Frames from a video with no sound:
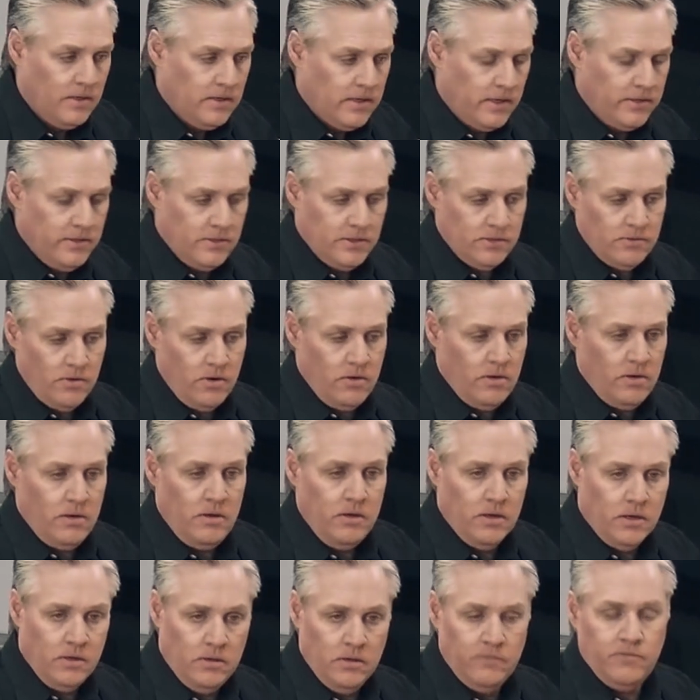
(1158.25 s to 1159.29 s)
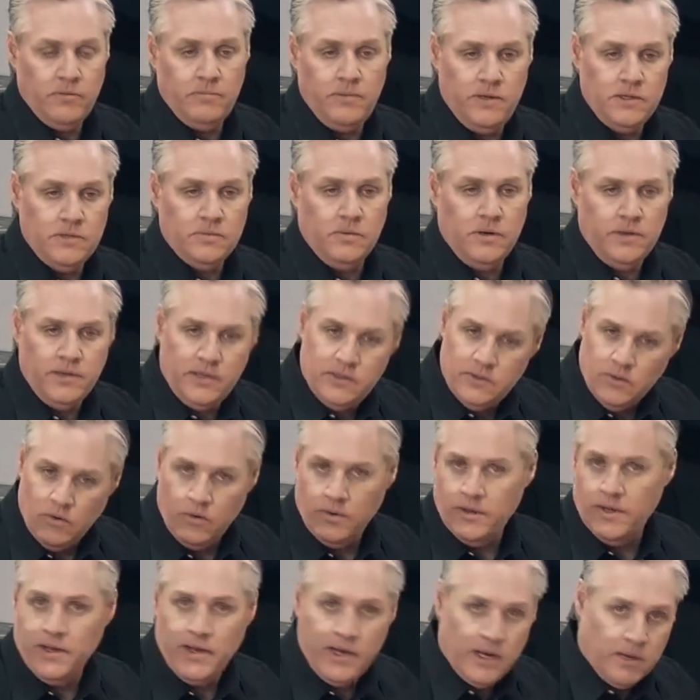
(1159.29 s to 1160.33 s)
and just scroll along and look for bits where they're
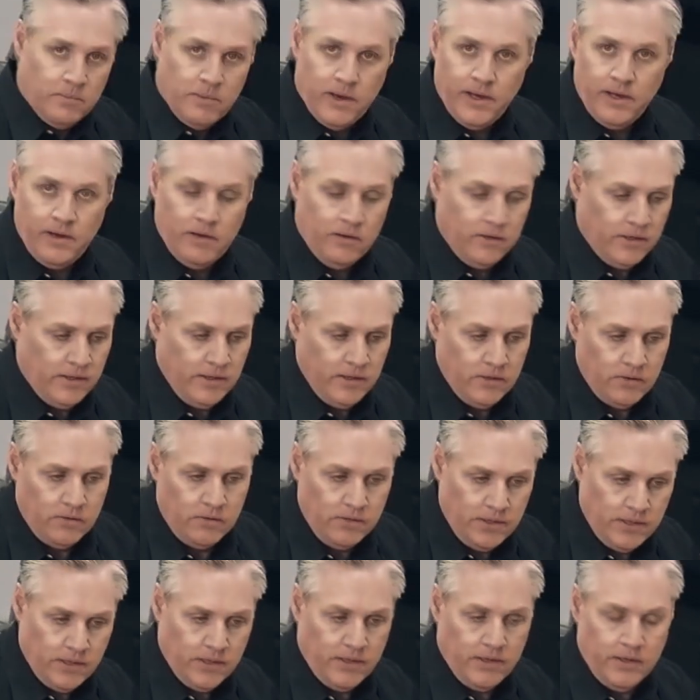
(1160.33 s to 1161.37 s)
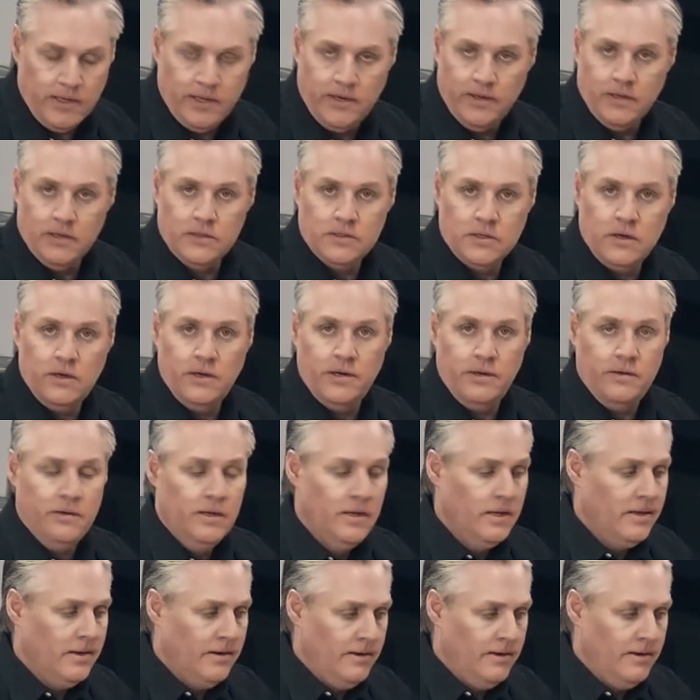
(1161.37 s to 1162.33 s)
talking animatedly or they're getting excited,